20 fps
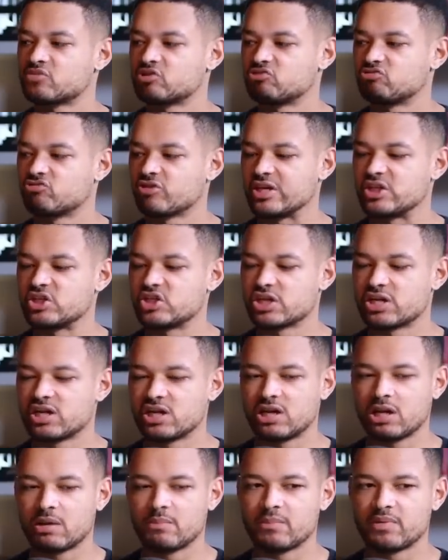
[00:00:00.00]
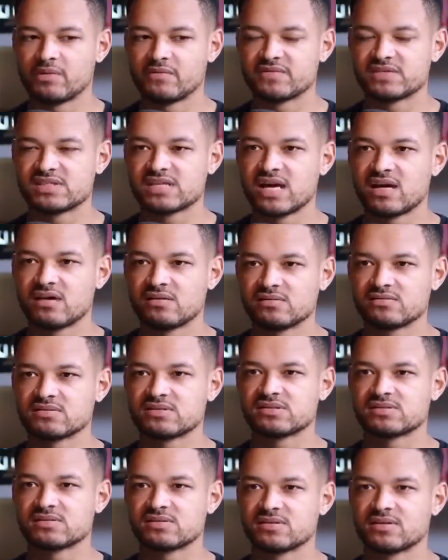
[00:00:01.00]
rigid lump of
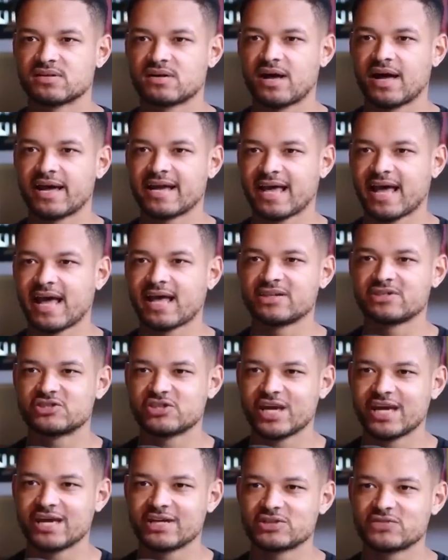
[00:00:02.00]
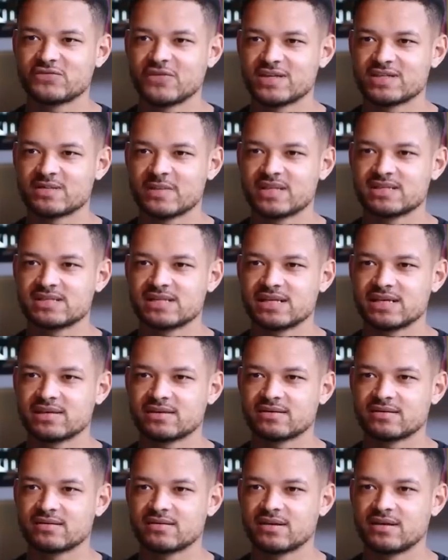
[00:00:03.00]
cells. I can change
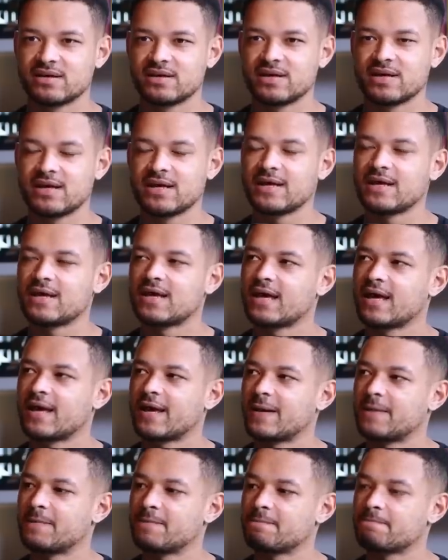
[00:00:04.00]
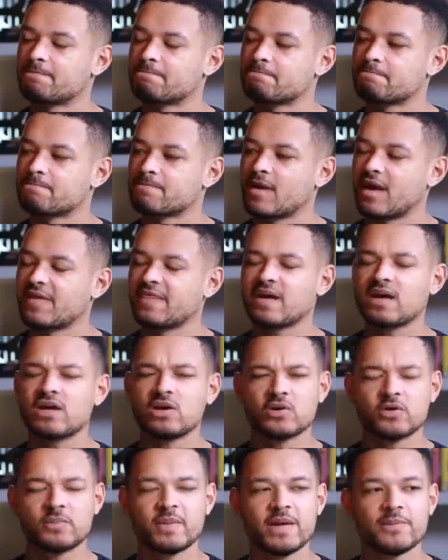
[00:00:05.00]
fundamentally. Mm. I think a
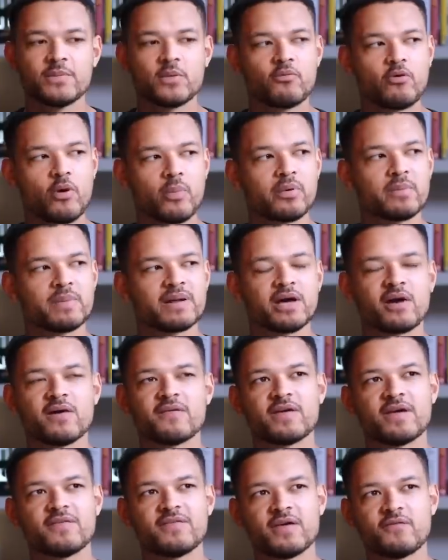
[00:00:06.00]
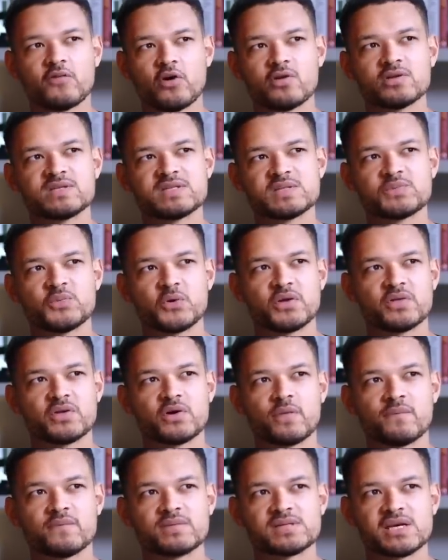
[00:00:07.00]
lot of people probably, if they've gotten to this point in the
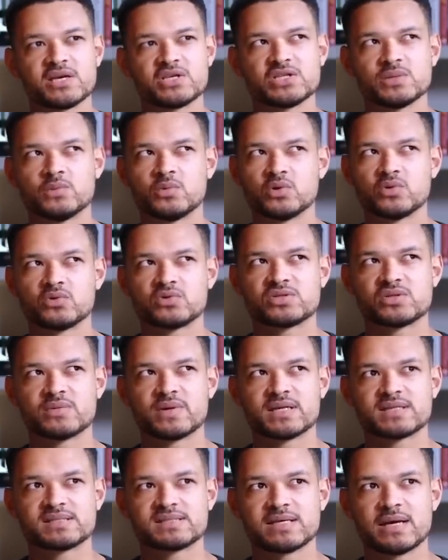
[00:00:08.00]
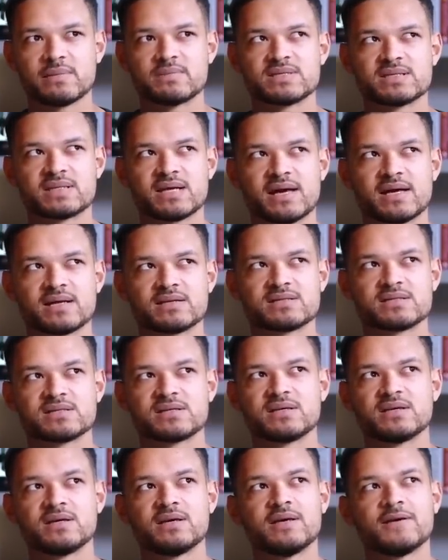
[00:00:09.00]
conversation, will also accept that.
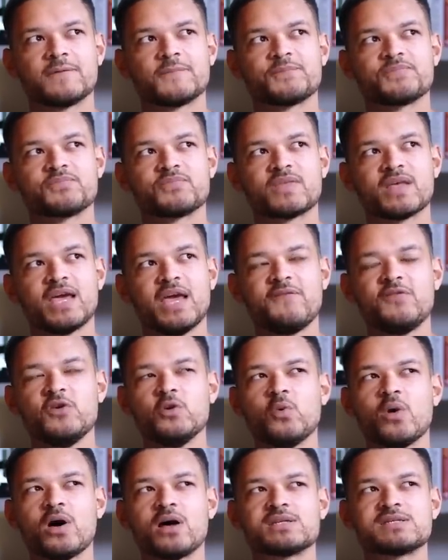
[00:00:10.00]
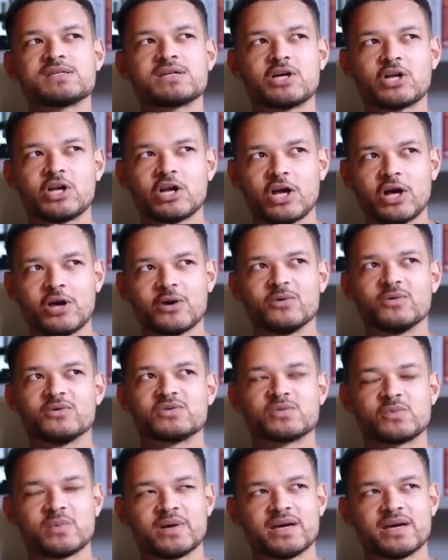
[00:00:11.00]
If you were to close